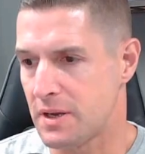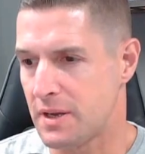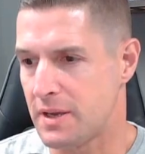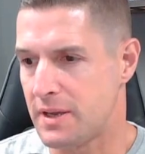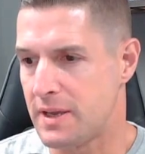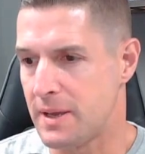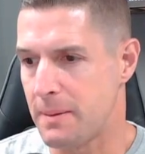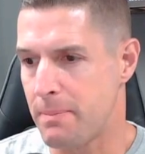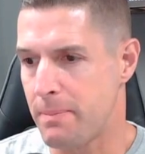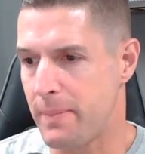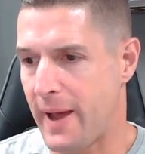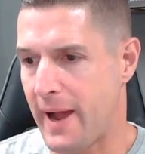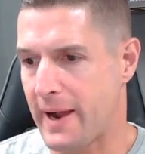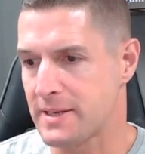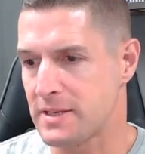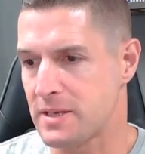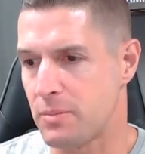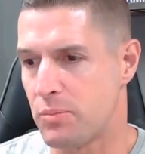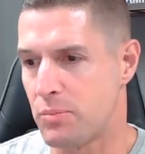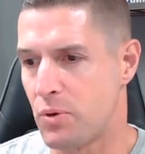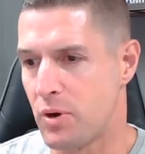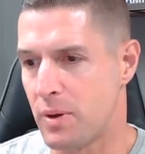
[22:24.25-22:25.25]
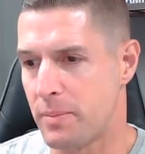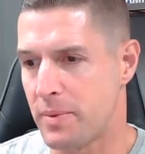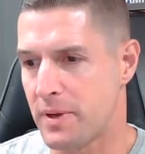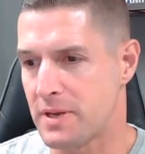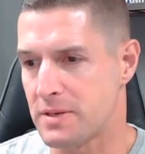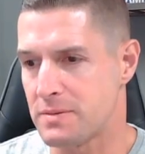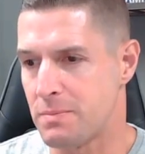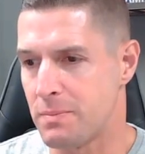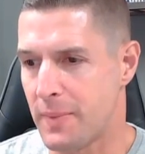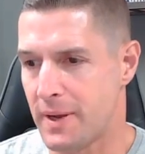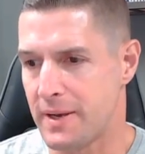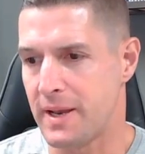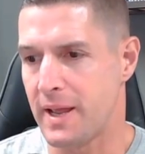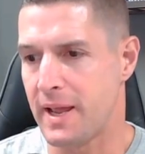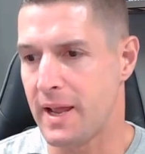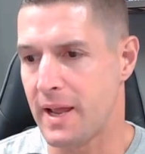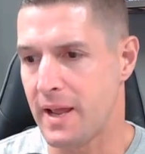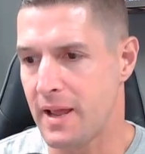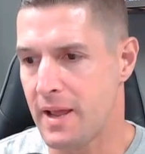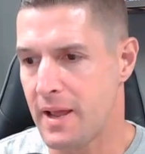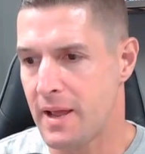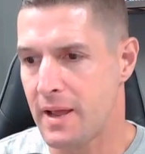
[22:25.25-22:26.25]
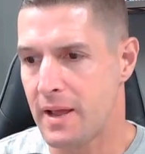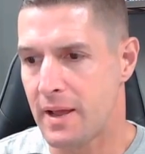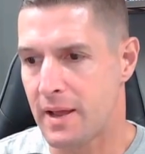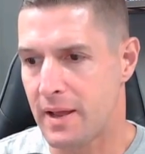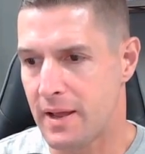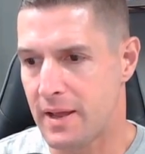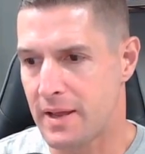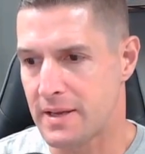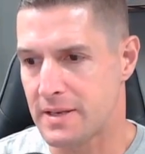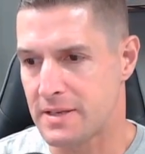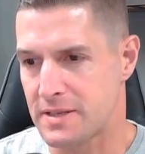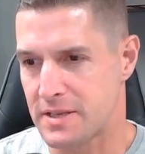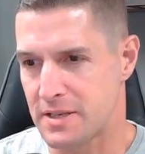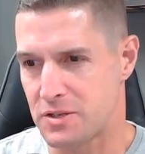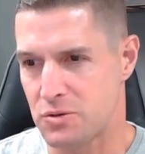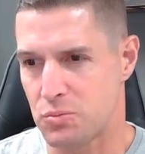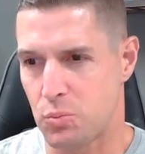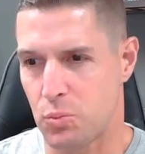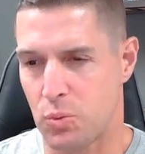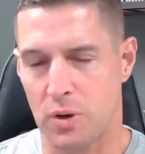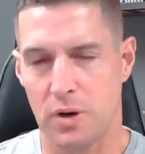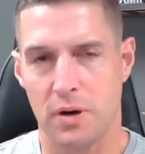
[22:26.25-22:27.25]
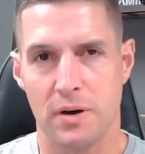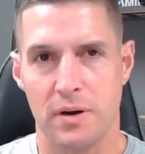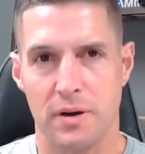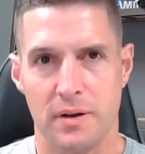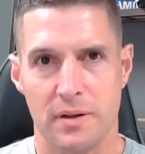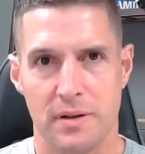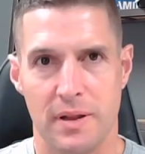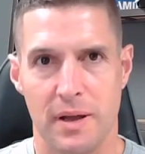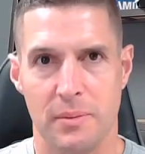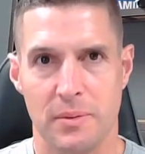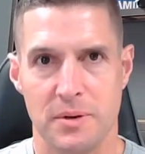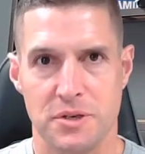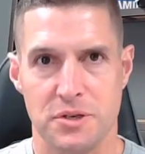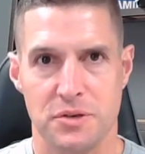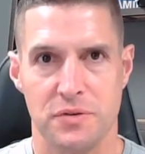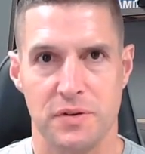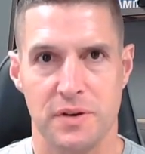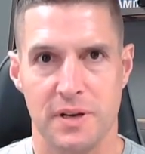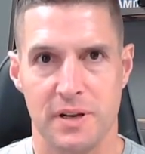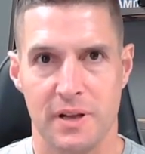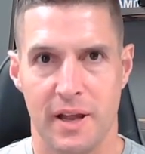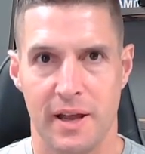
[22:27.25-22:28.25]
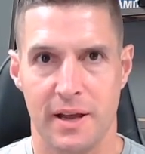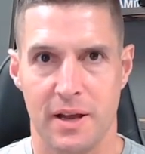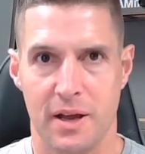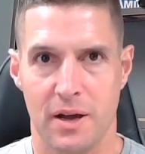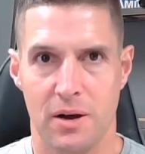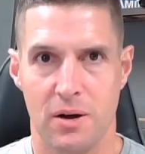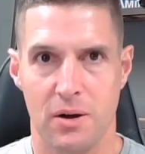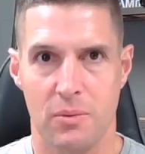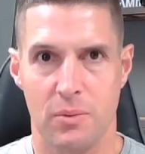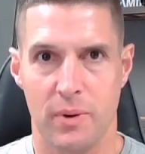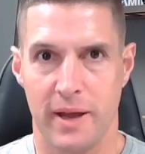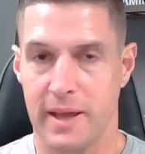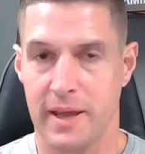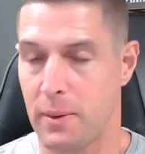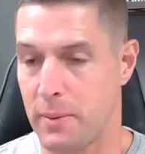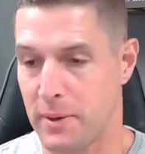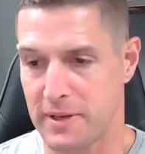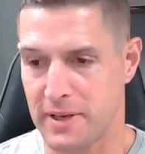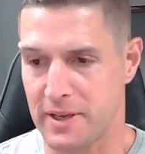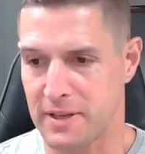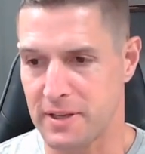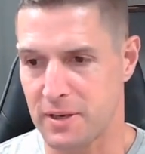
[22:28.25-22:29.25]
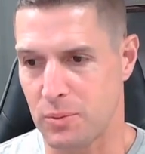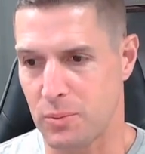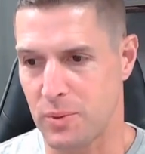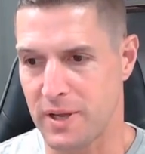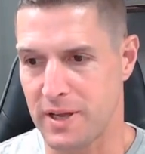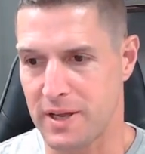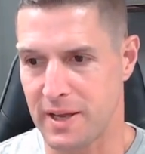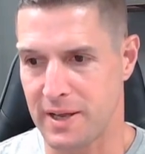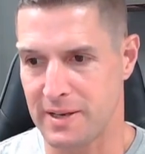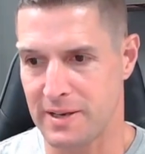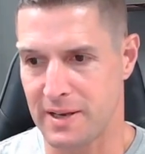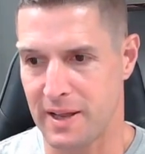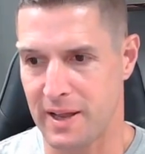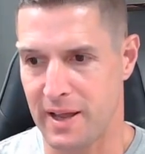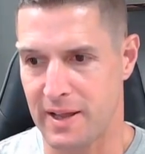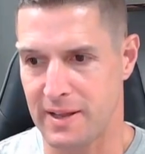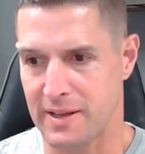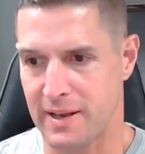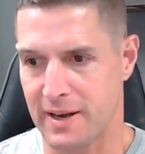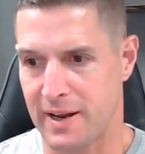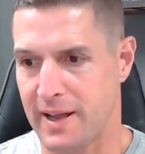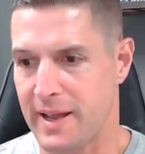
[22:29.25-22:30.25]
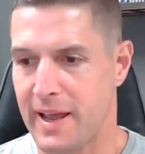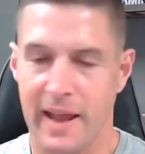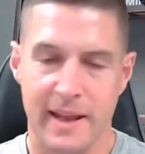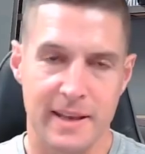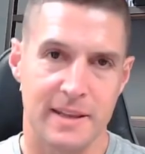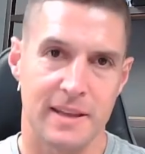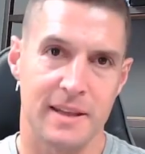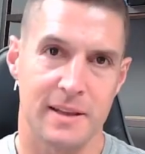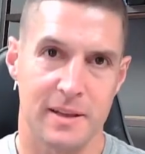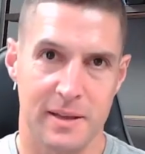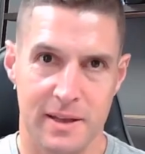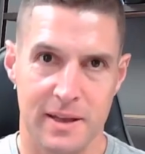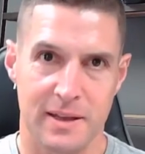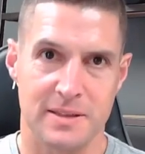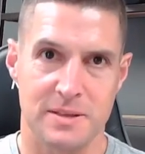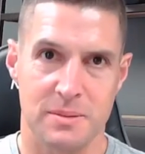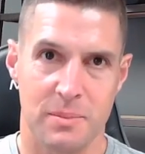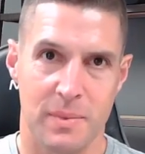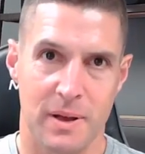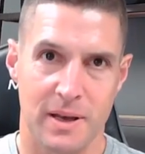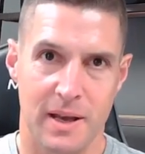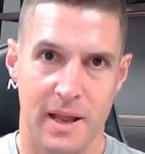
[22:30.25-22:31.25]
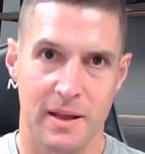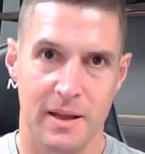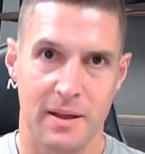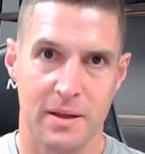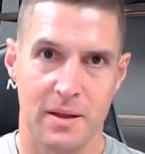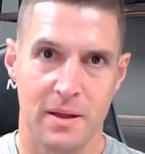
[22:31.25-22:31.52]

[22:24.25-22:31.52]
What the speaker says: get back to the point because Monday is this word that we treat like, oh, I can't wait to get to the weekend. And then I hate get to Monday.